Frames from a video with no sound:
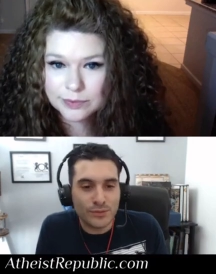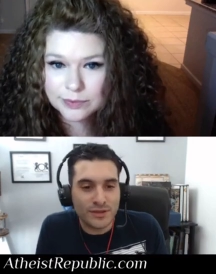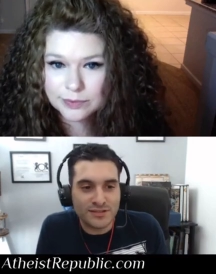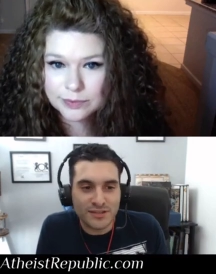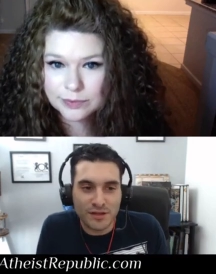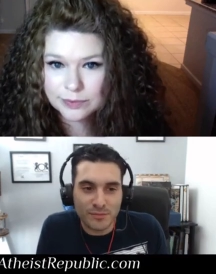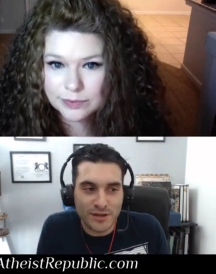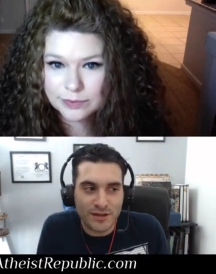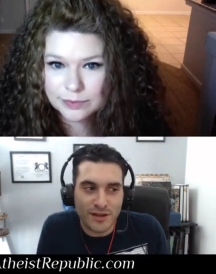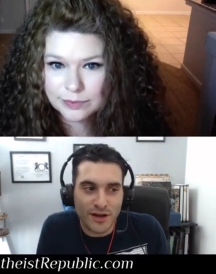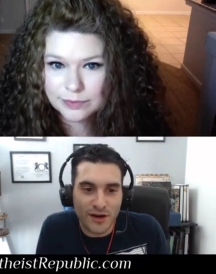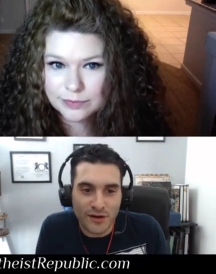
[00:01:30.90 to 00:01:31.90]
Speaker 1: Western
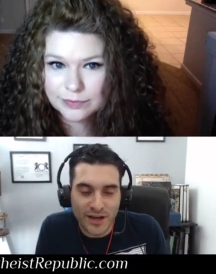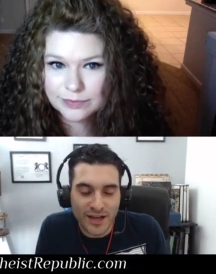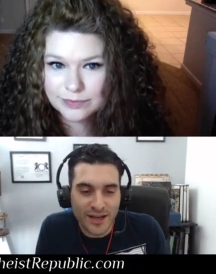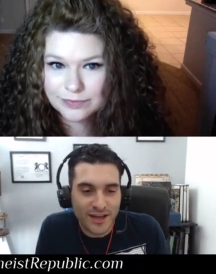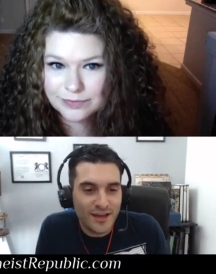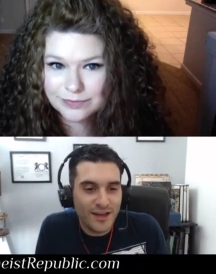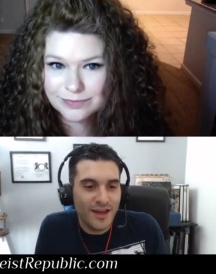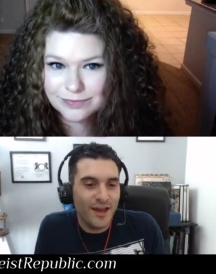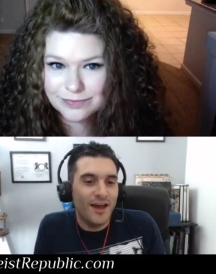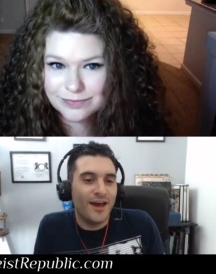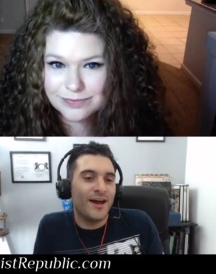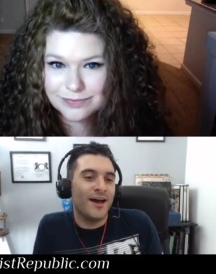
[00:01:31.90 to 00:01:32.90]
media. Okay,
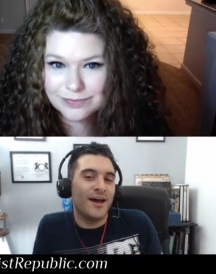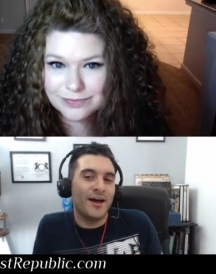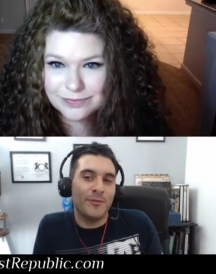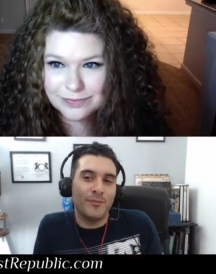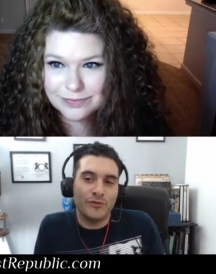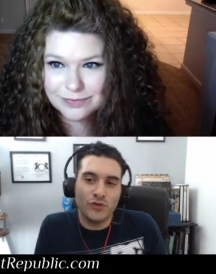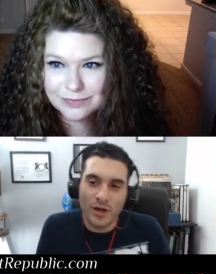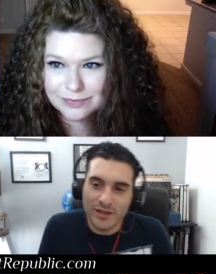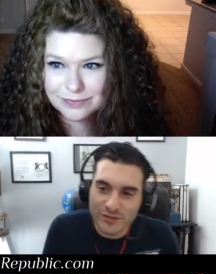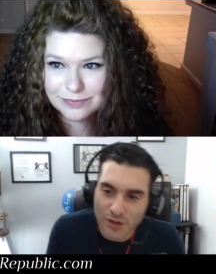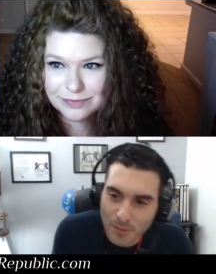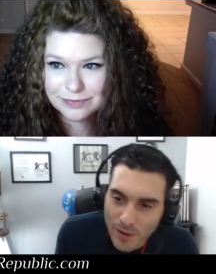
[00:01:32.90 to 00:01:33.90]
um, so is
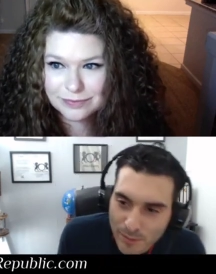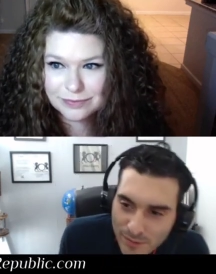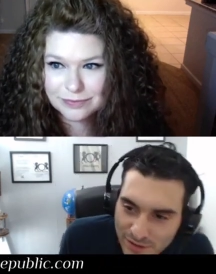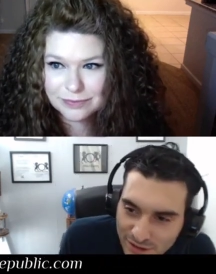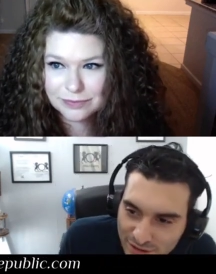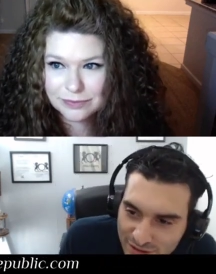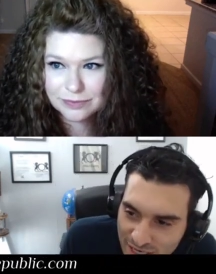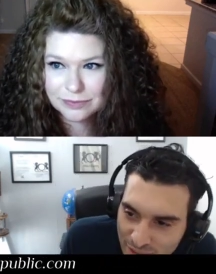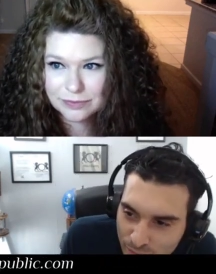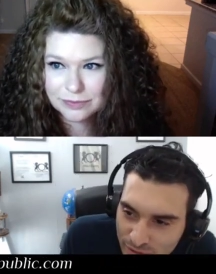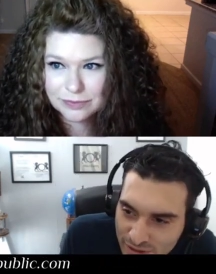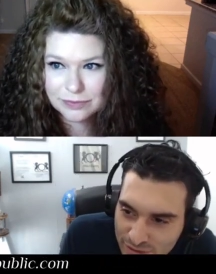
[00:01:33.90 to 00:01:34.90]
Sopam in the chat
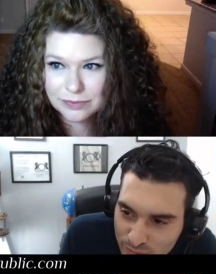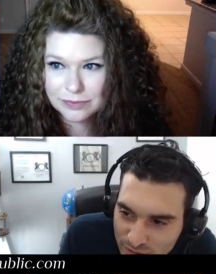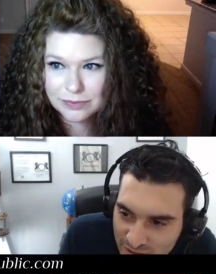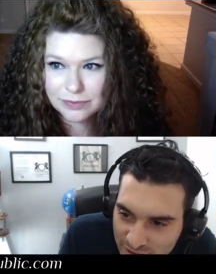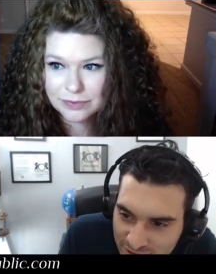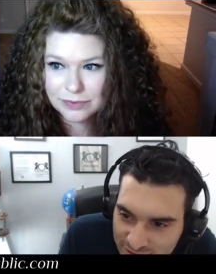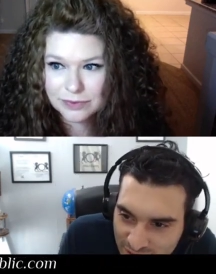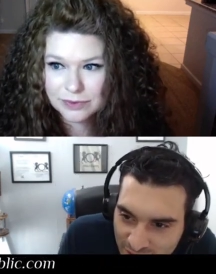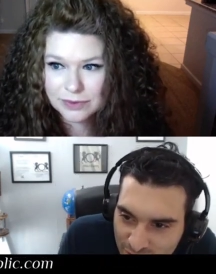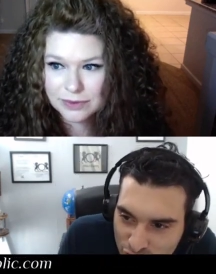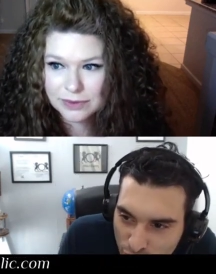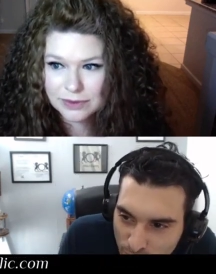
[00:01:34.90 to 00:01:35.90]
because we need his
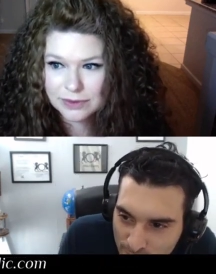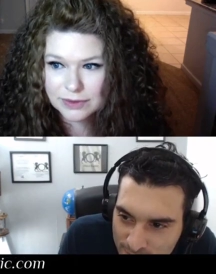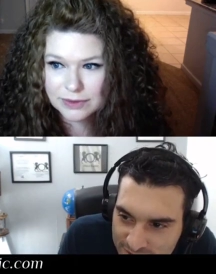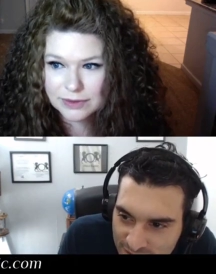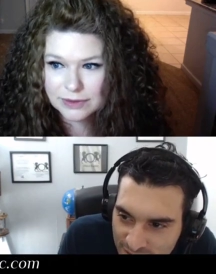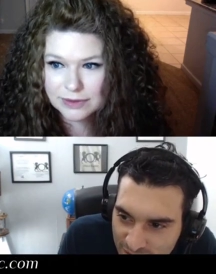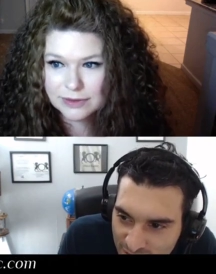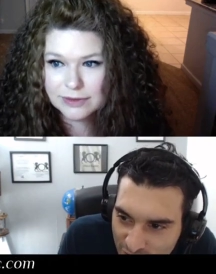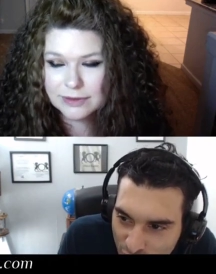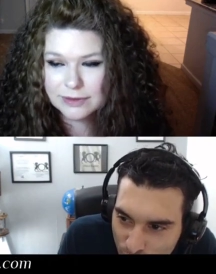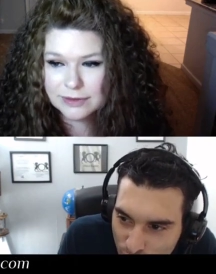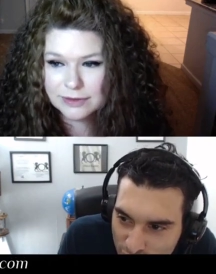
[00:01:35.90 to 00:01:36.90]
Sopam is saying they
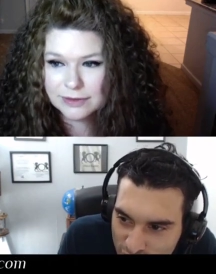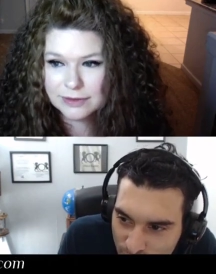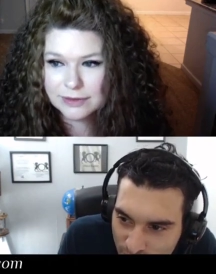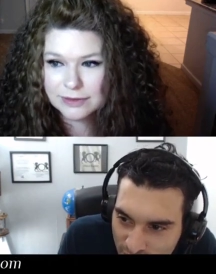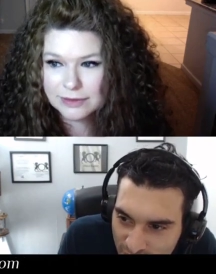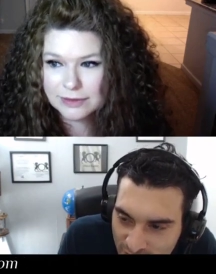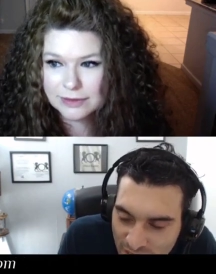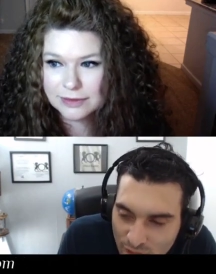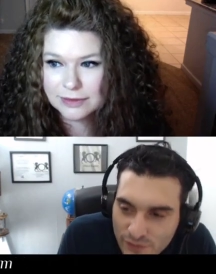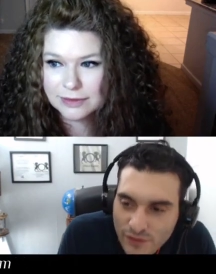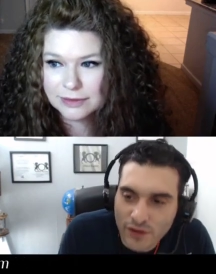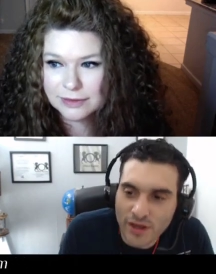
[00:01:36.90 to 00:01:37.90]
are worshiping the
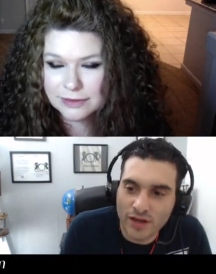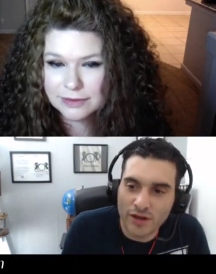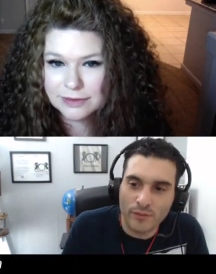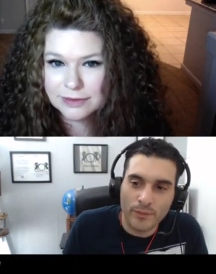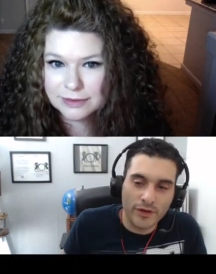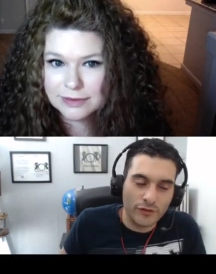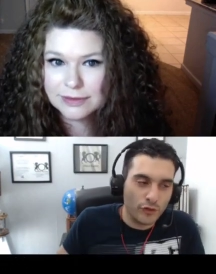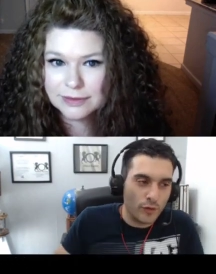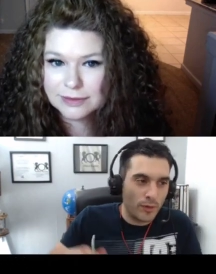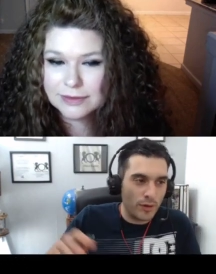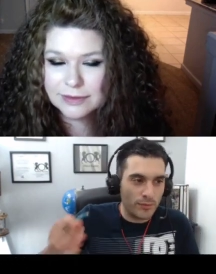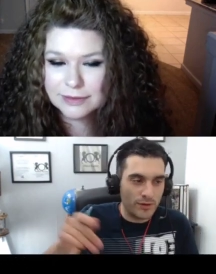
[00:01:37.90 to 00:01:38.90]
cows. Okay, good because
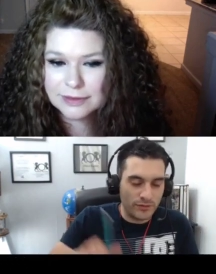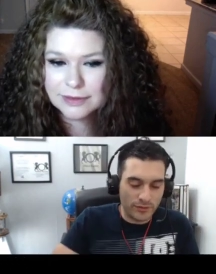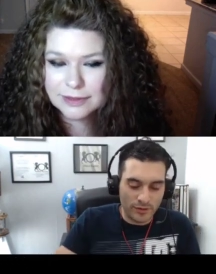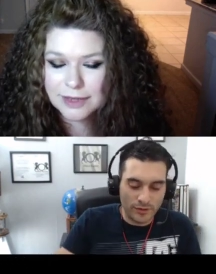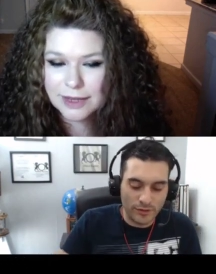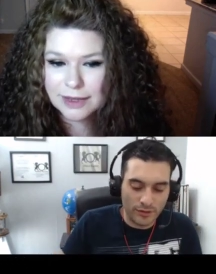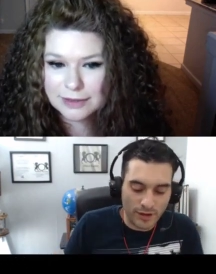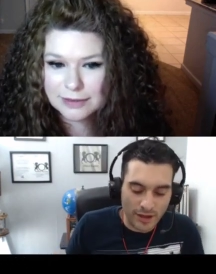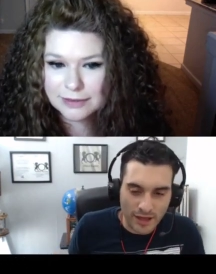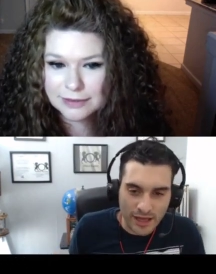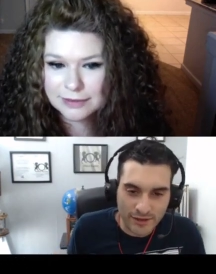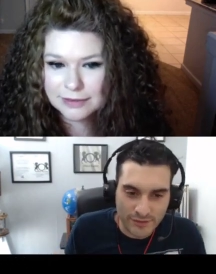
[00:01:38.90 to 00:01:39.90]
Sopam is in,
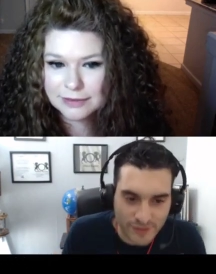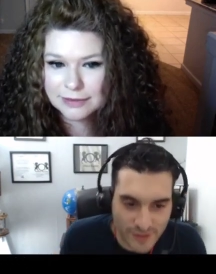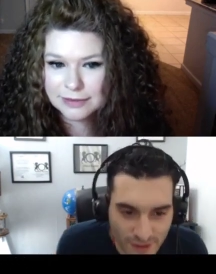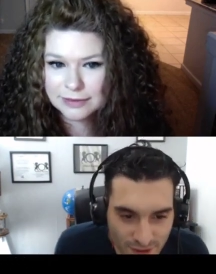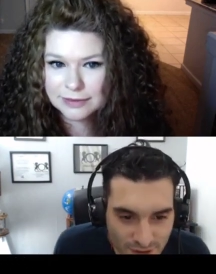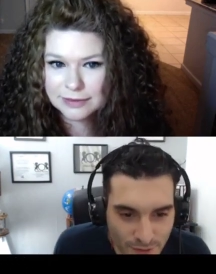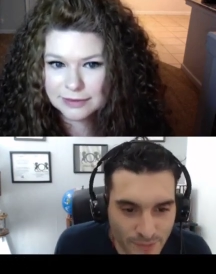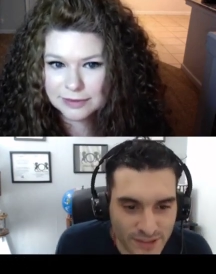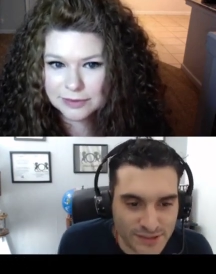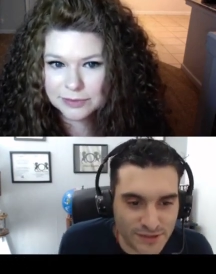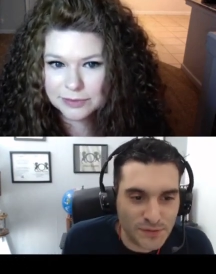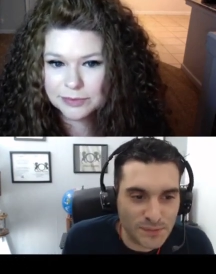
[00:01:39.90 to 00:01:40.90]
has the best
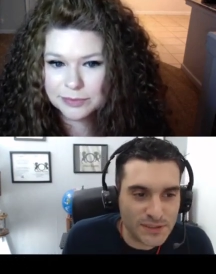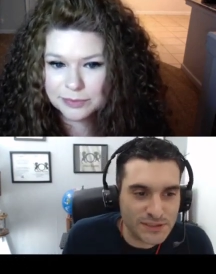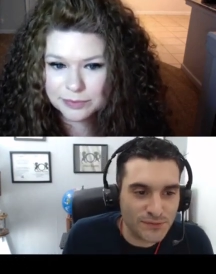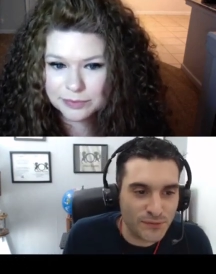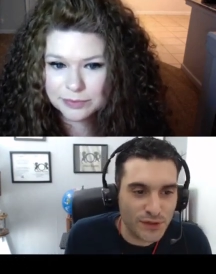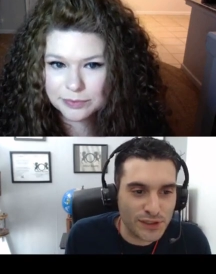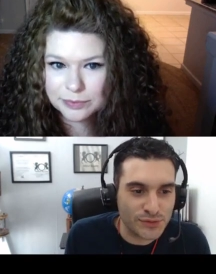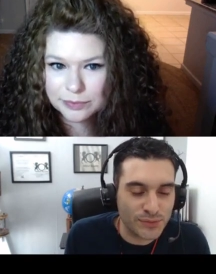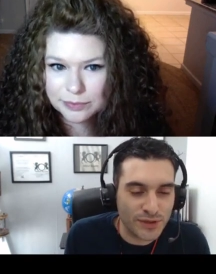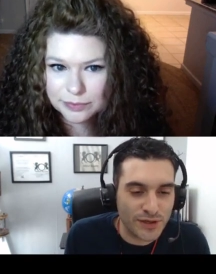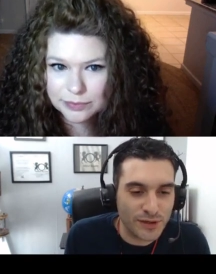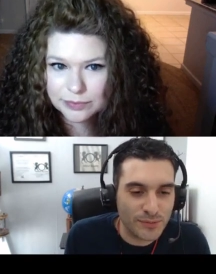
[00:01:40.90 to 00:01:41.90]
information for us when
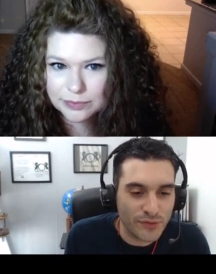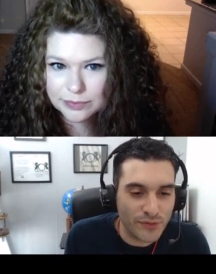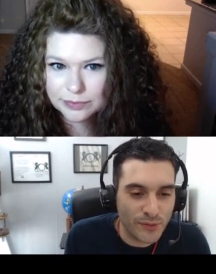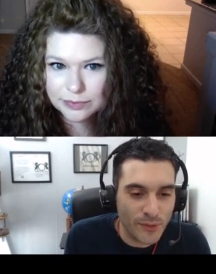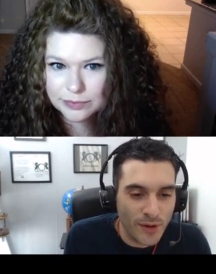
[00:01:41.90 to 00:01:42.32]
it comes to